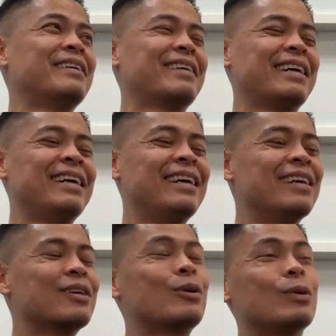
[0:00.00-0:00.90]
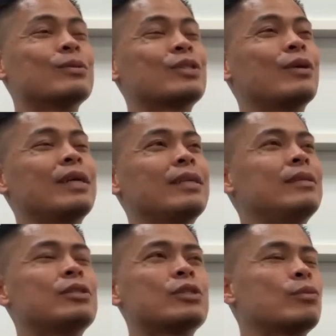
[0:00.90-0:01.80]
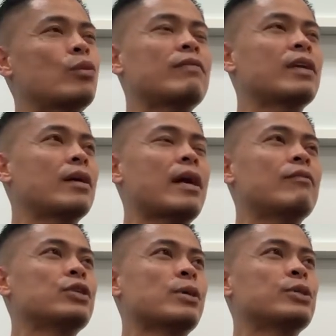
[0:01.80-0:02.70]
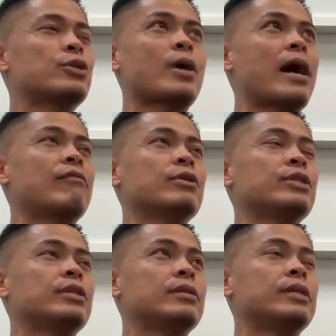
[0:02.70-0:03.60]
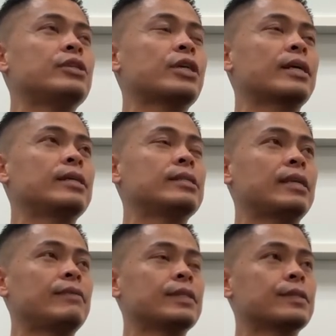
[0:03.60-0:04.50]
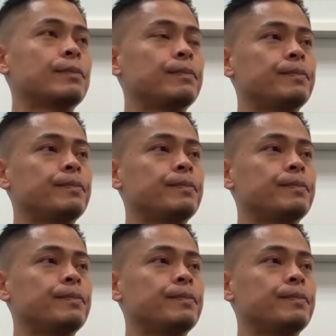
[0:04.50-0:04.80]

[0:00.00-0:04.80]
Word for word: okay. Cool. So, and then just roughly on average, how much do you average in, in checking and savings?